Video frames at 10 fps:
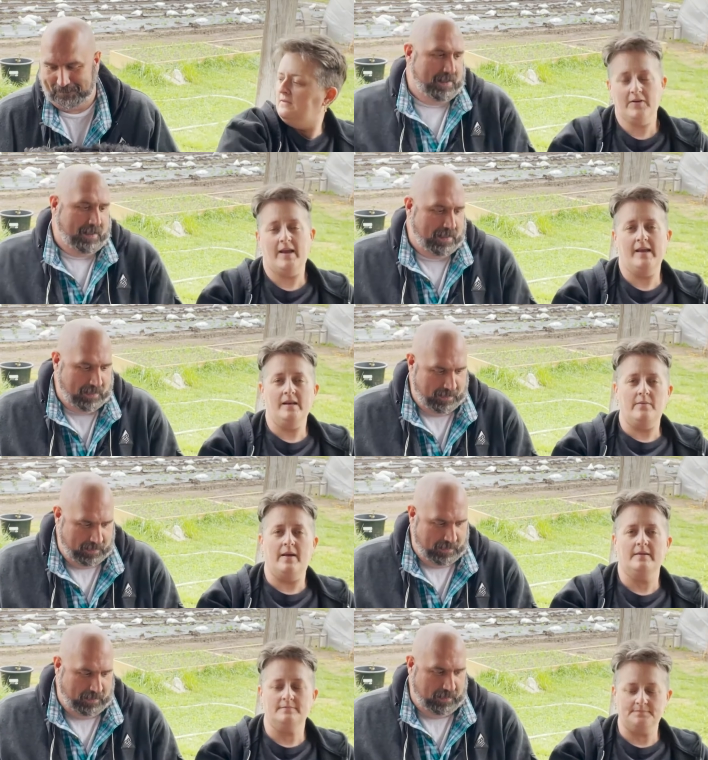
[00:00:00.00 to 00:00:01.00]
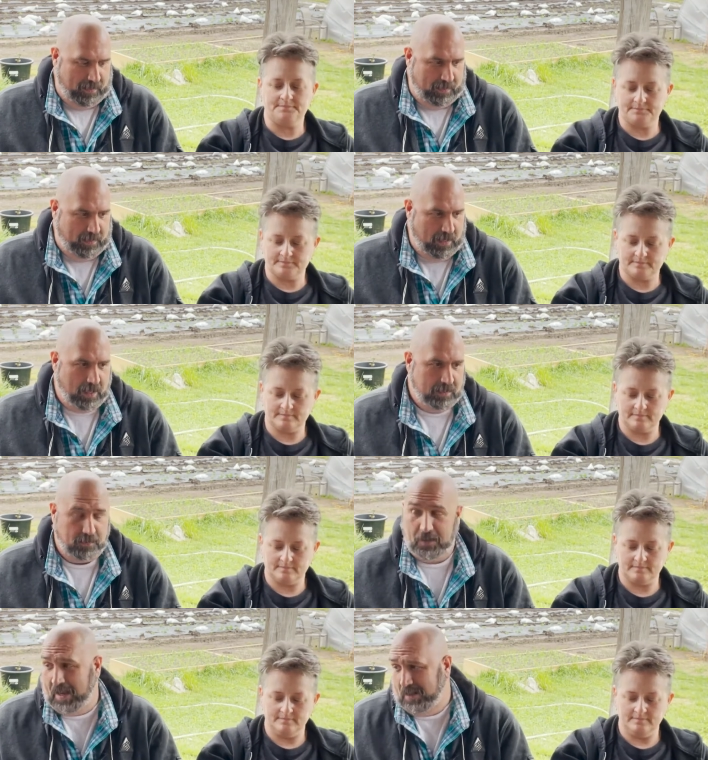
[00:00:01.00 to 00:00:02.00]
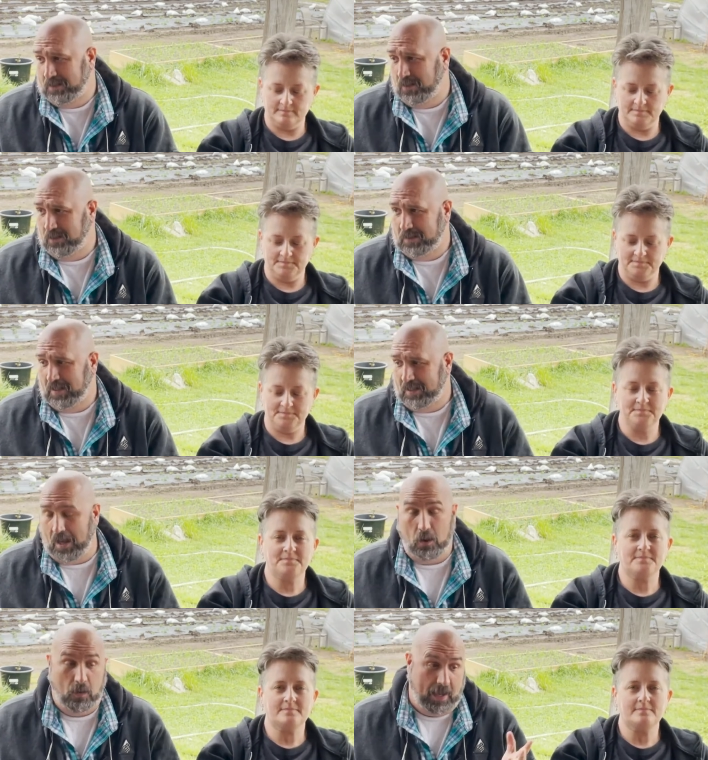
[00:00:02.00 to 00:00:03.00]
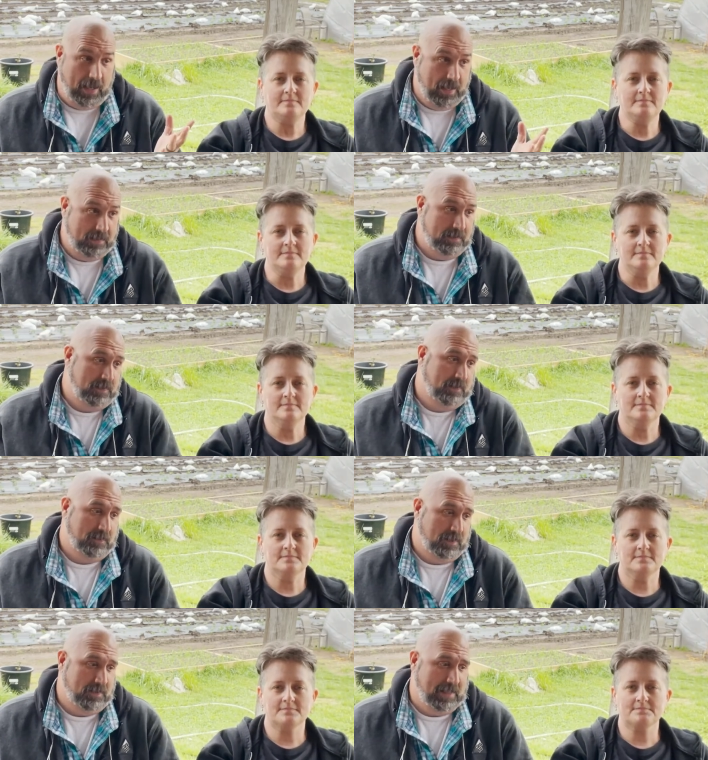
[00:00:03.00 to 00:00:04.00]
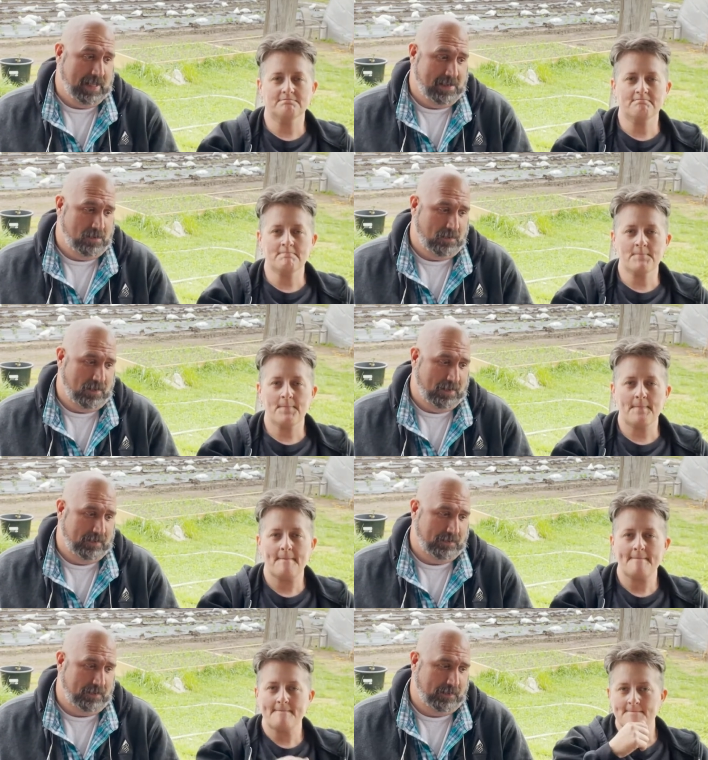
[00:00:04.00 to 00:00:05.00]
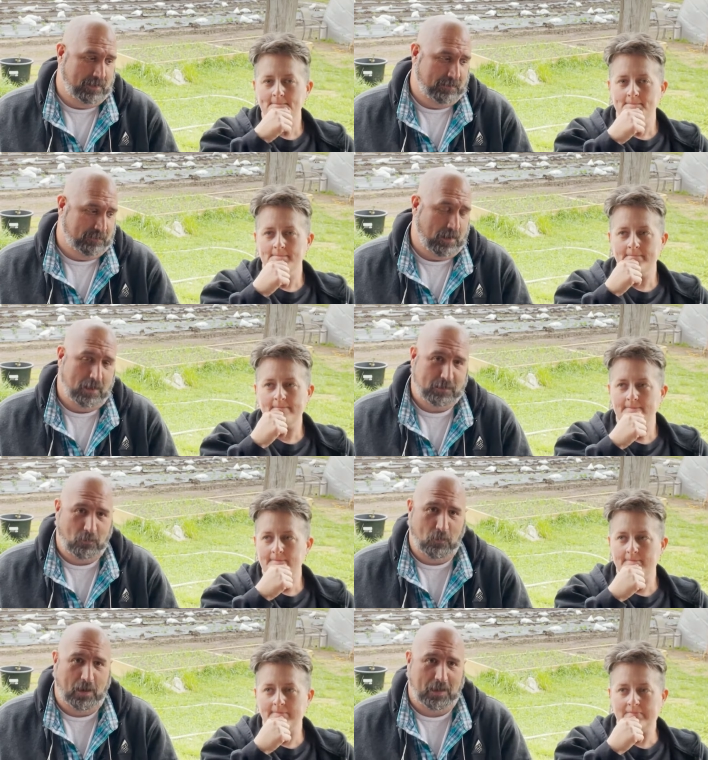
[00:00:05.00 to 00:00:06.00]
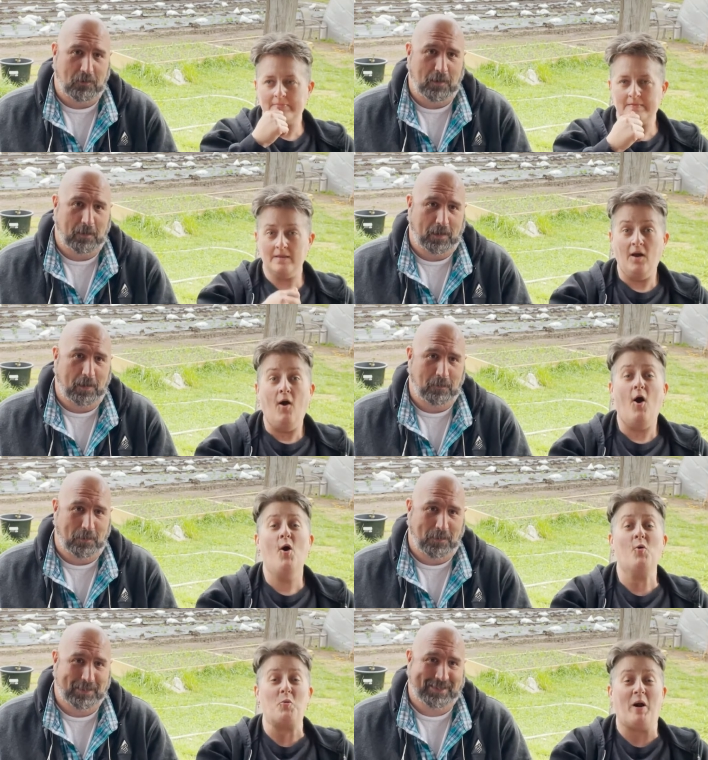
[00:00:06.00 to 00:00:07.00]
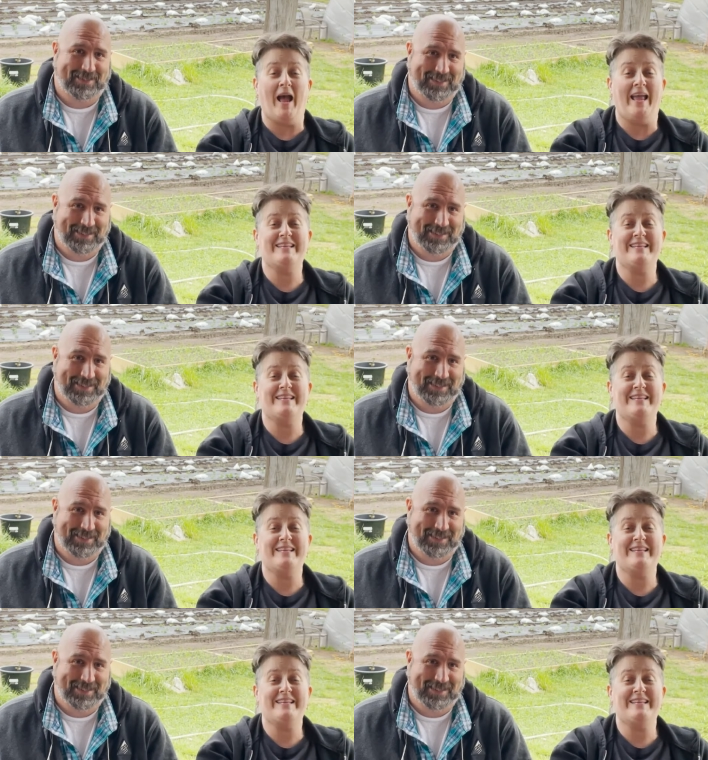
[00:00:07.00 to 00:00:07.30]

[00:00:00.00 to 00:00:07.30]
Speaker 1: okay, anyway.
Speaker 2: So yeah, as soon as thing. Oh, and there's now a, a frost warning creeping up on oh, us.